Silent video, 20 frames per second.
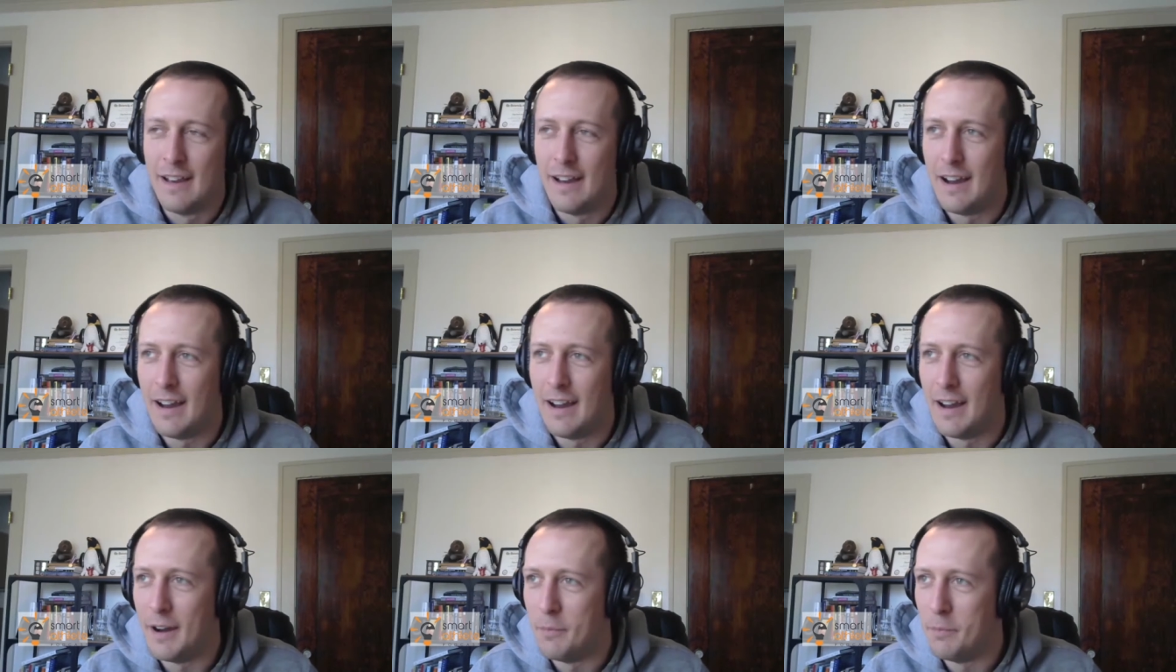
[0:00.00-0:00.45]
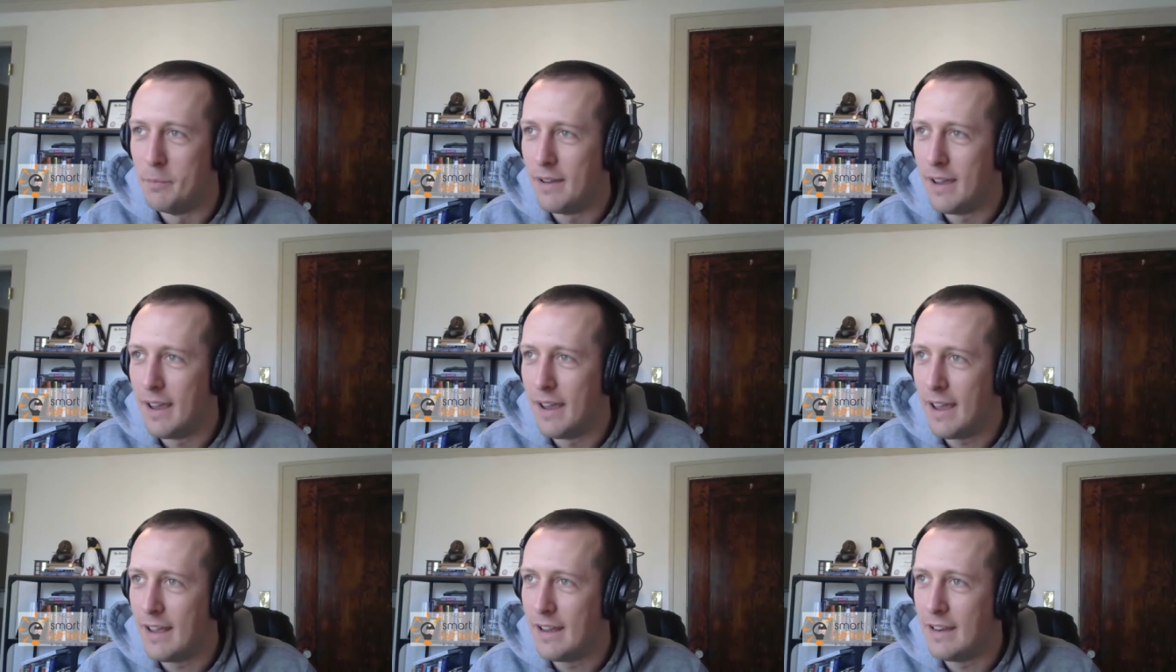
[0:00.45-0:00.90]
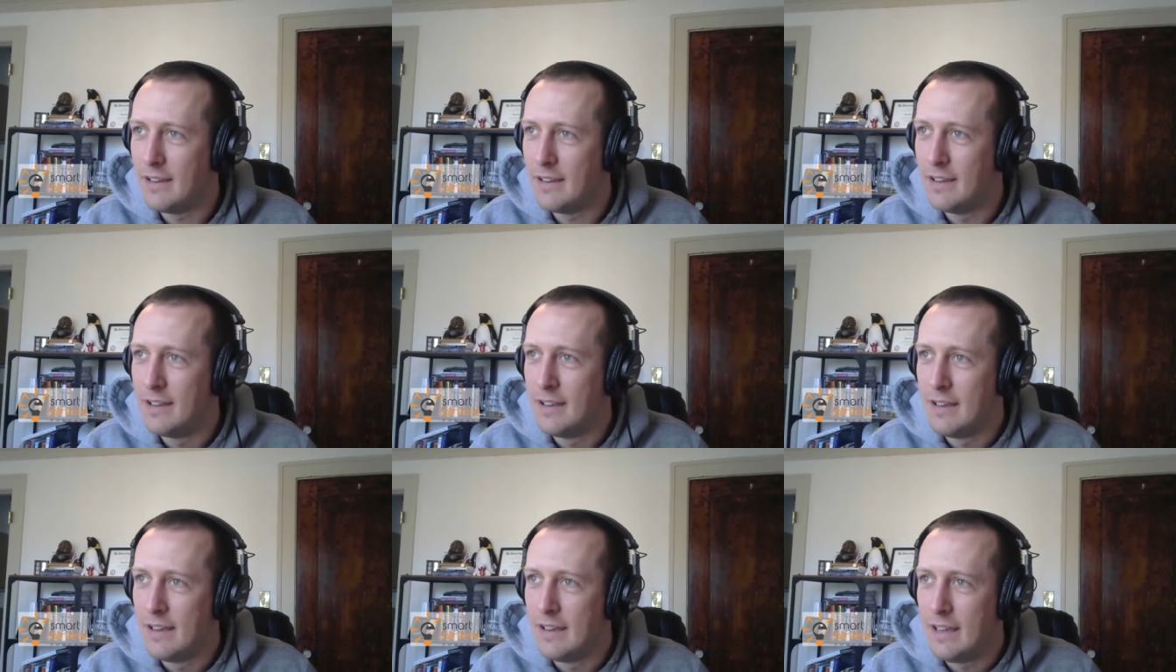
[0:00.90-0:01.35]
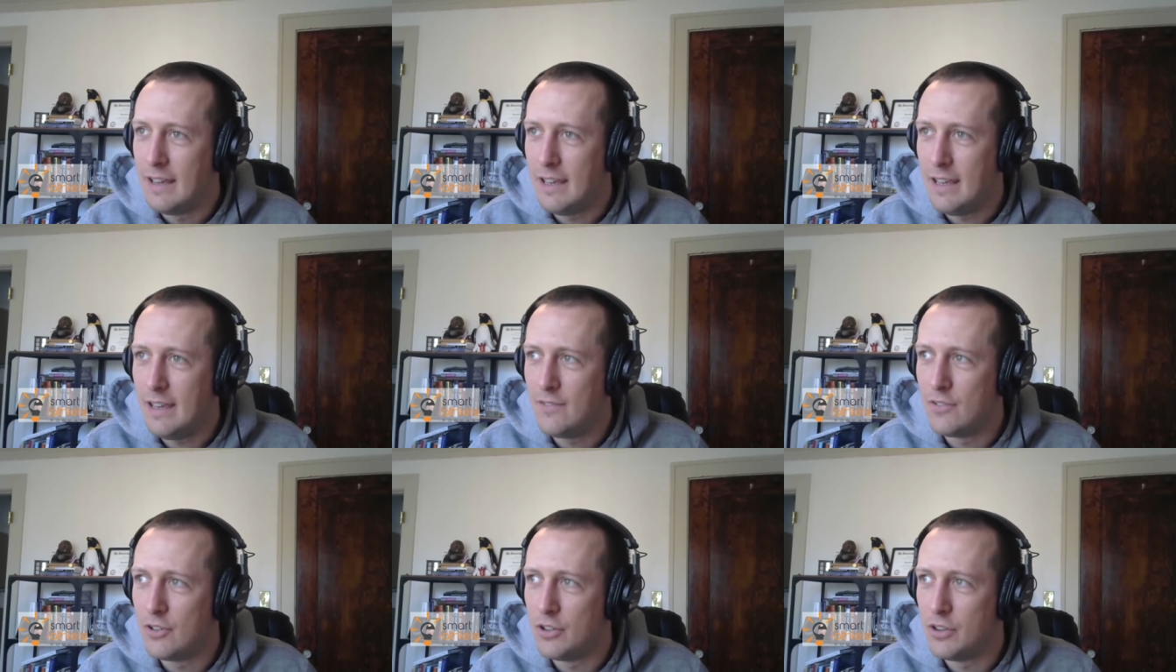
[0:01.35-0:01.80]
Um, and
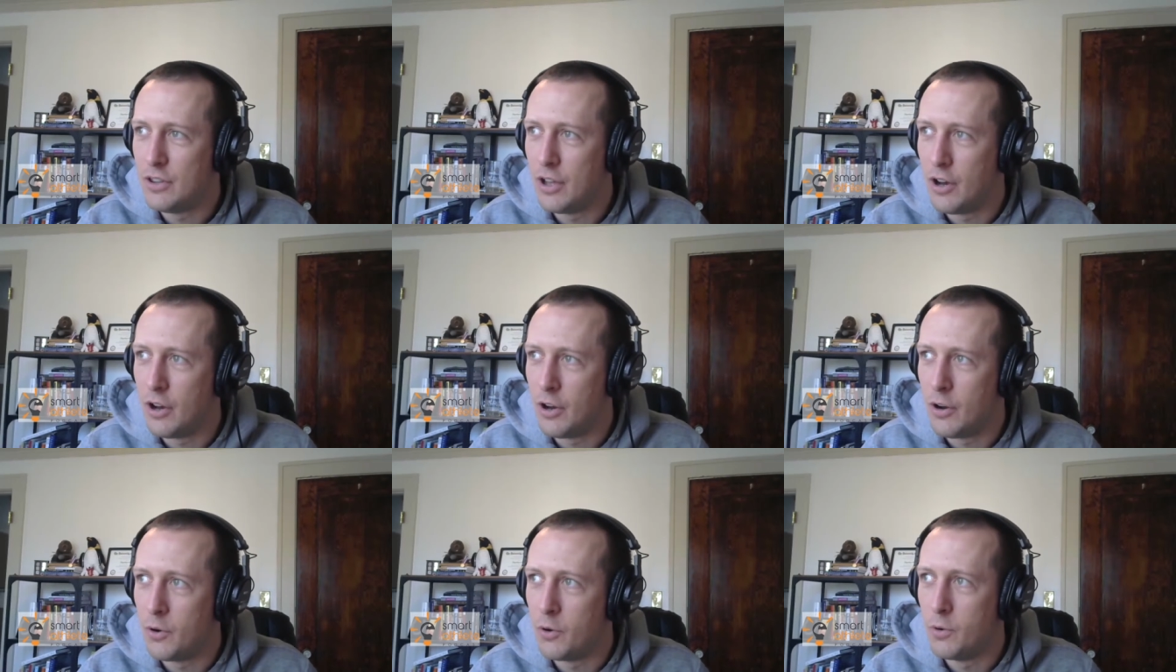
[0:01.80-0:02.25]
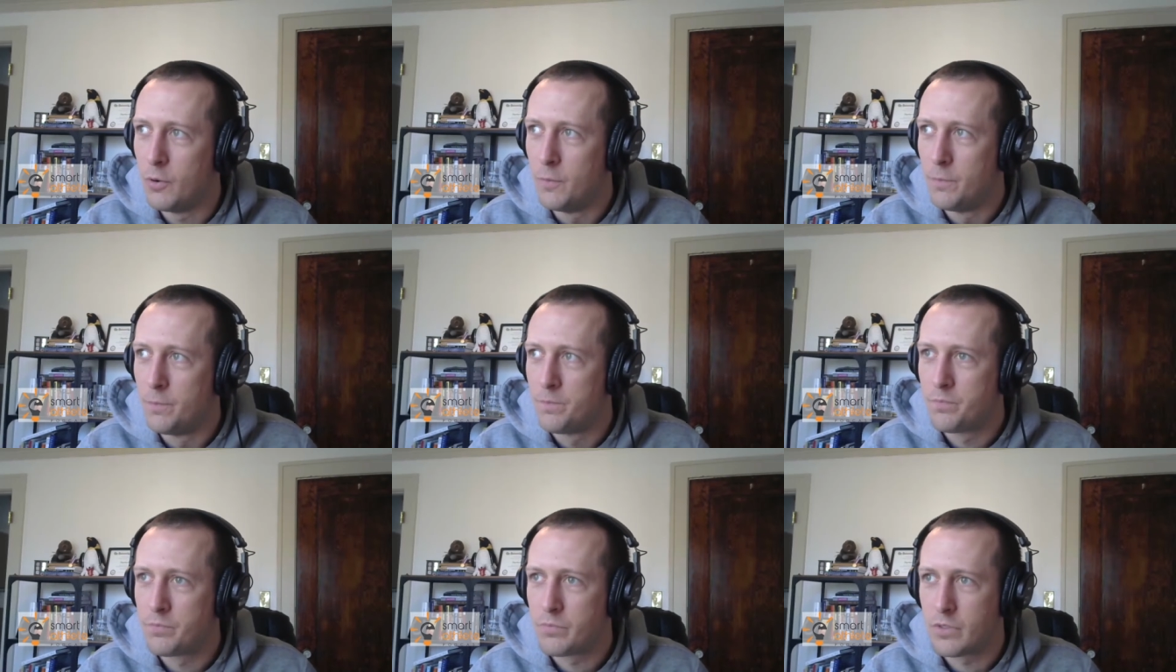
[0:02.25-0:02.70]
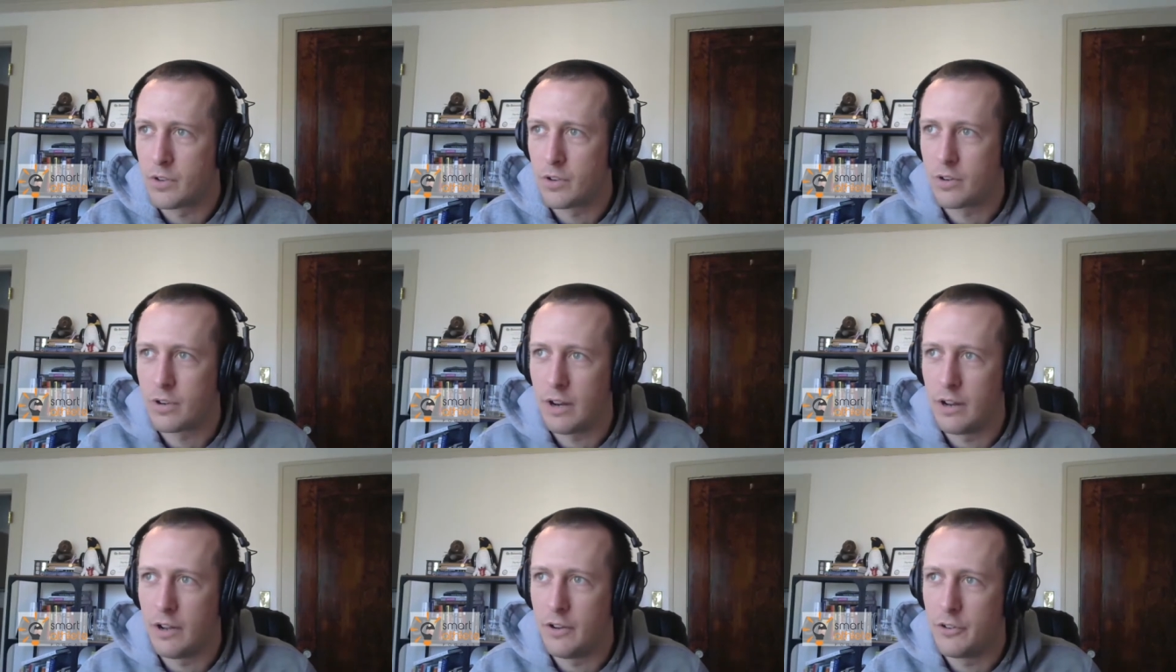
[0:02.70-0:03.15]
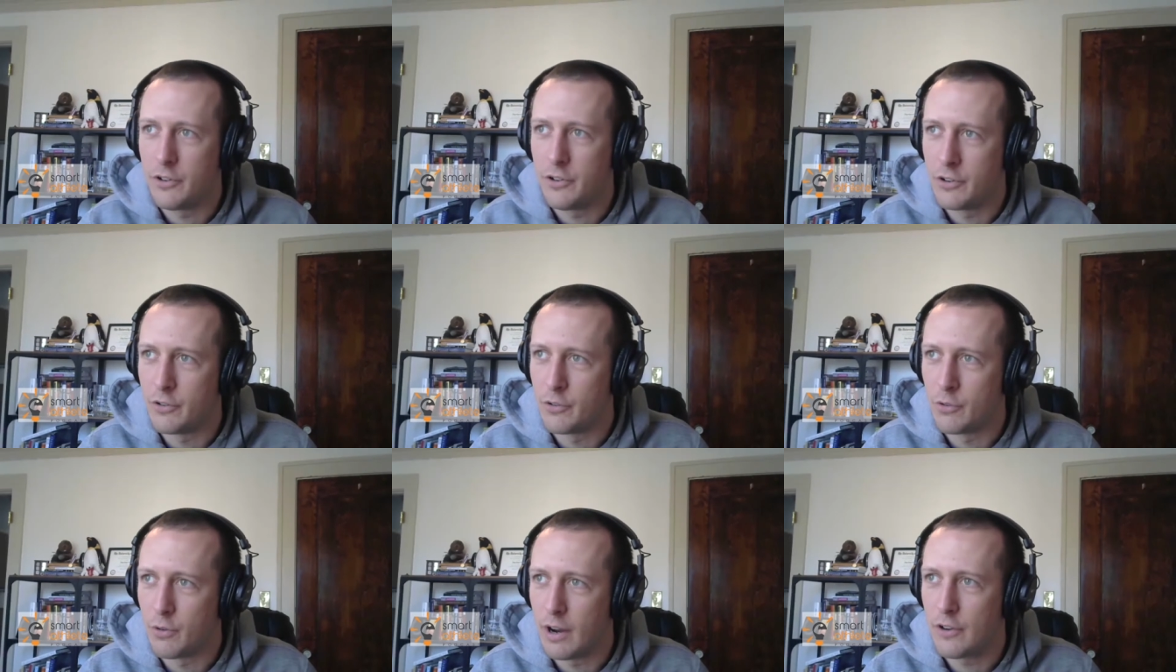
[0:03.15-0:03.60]
even though they're kind of under
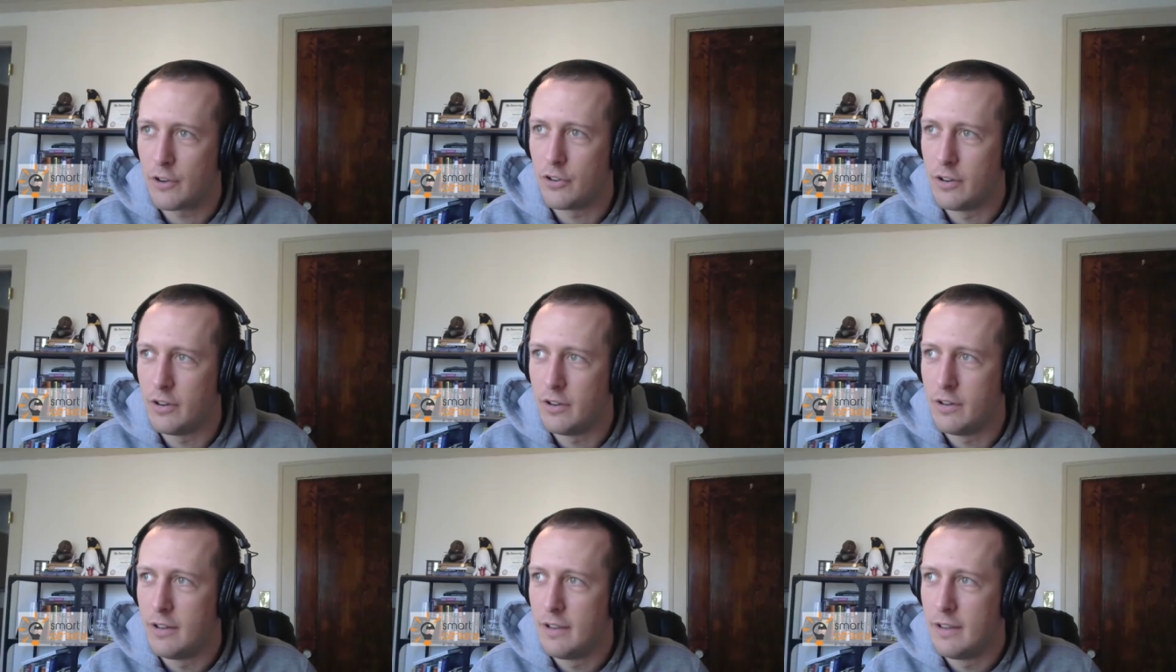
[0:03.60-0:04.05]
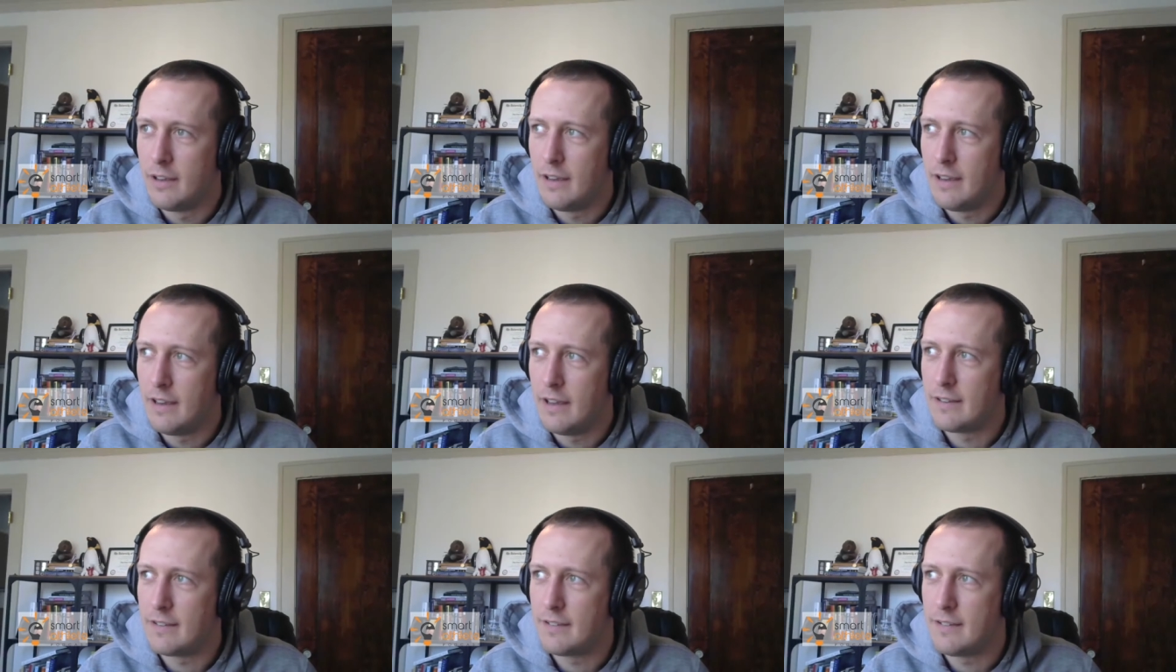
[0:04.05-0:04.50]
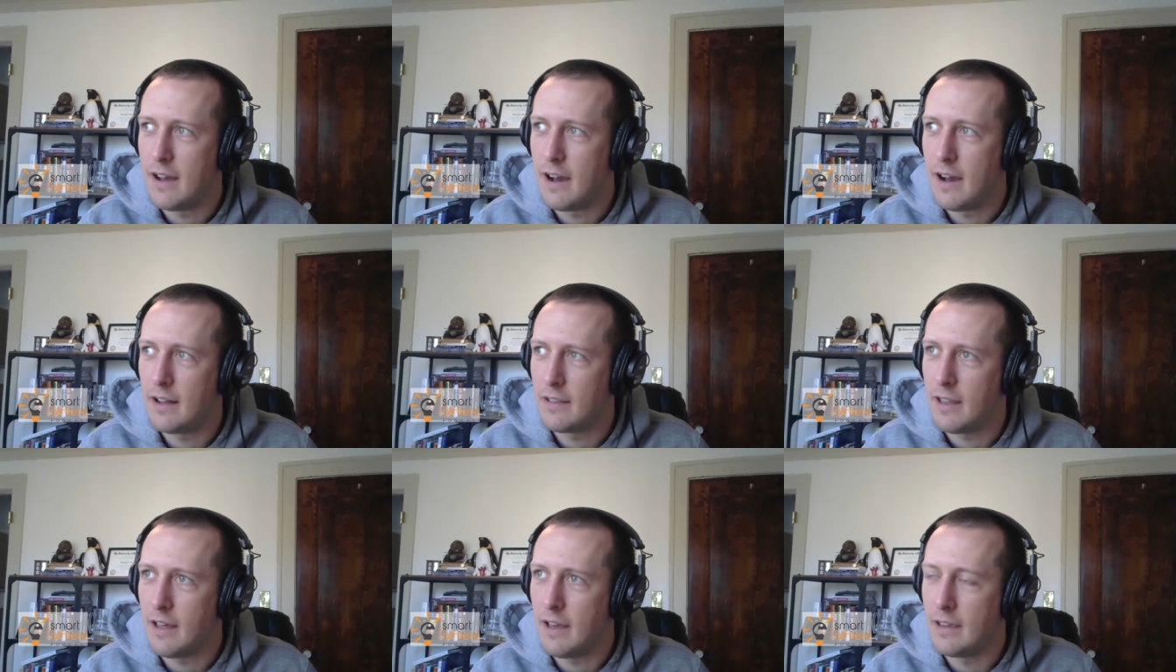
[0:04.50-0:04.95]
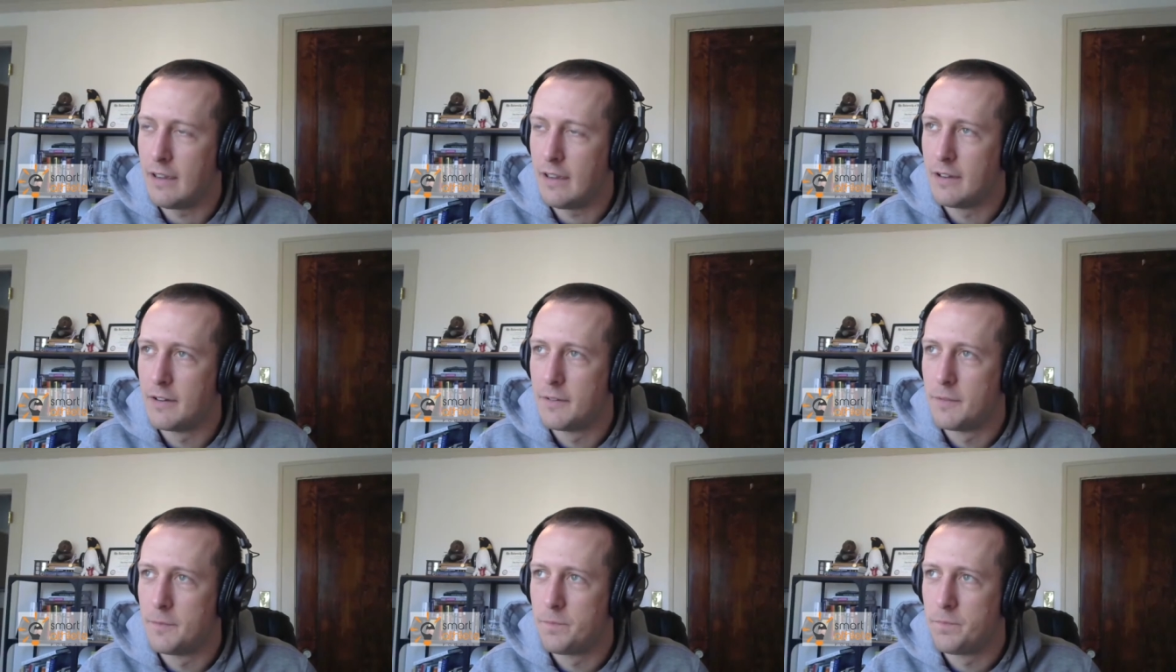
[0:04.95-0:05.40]
your direction, it's not
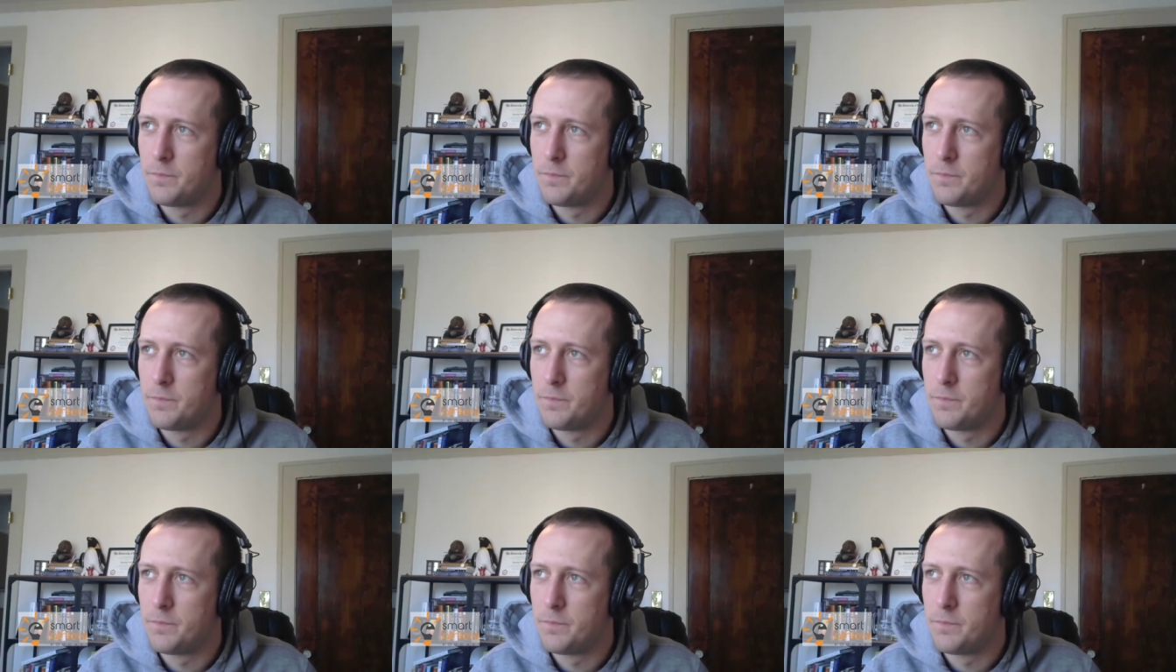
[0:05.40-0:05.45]
like,